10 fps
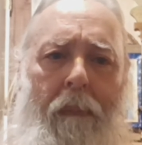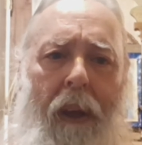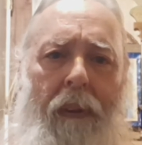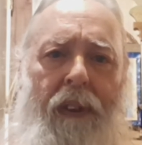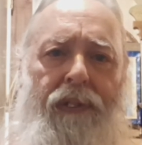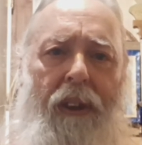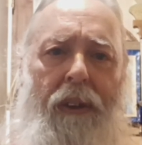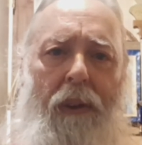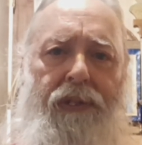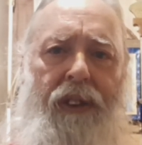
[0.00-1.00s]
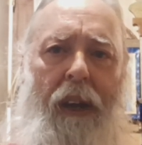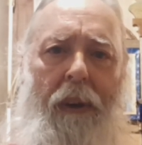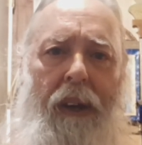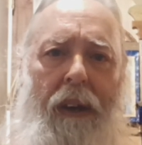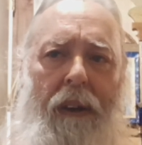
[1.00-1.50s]
this notion
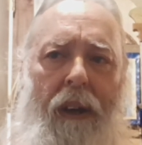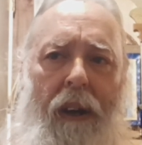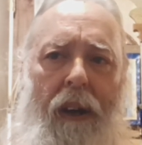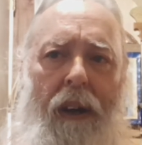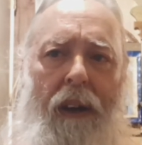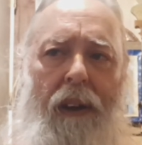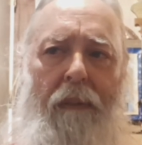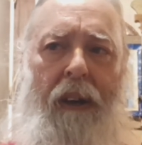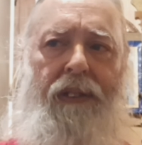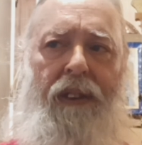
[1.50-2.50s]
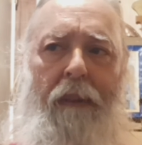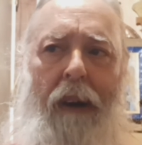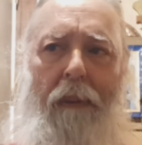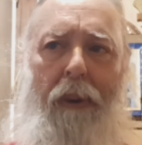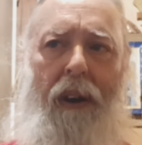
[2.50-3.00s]
out here, uh, especially
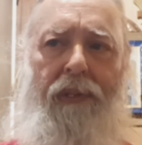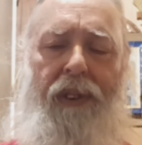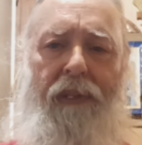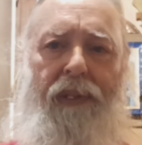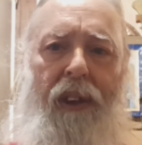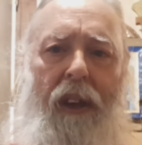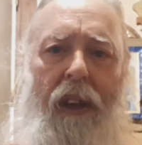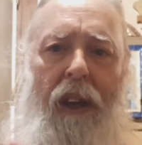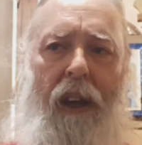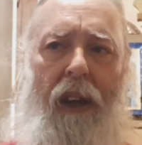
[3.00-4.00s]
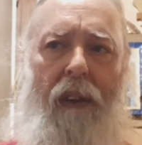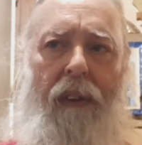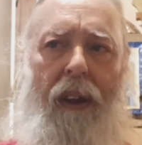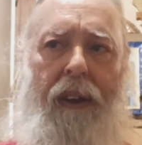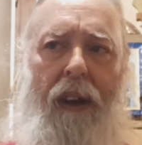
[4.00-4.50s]
among Protestants,
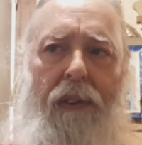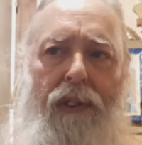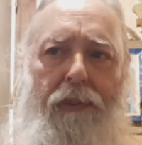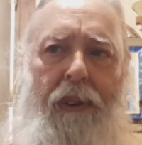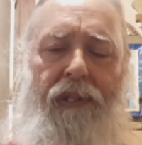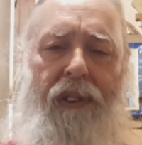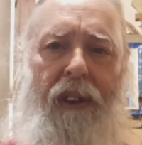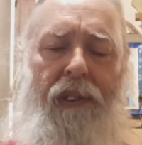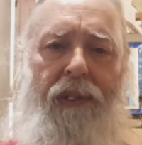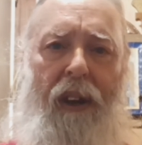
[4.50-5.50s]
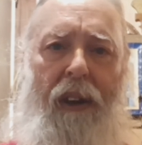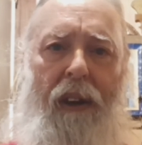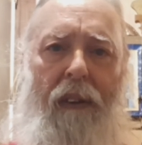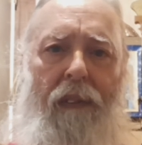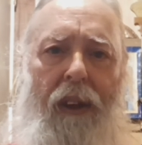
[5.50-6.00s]
that uh, Christmas is uh,
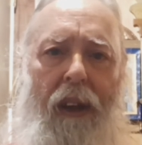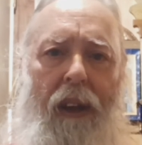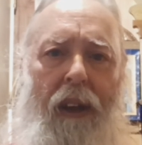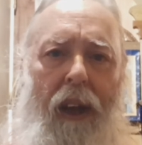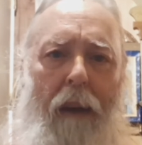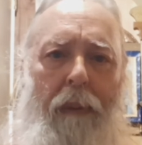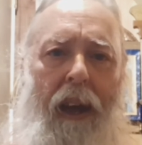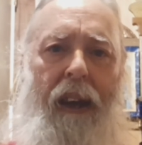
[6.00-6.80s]
a pagan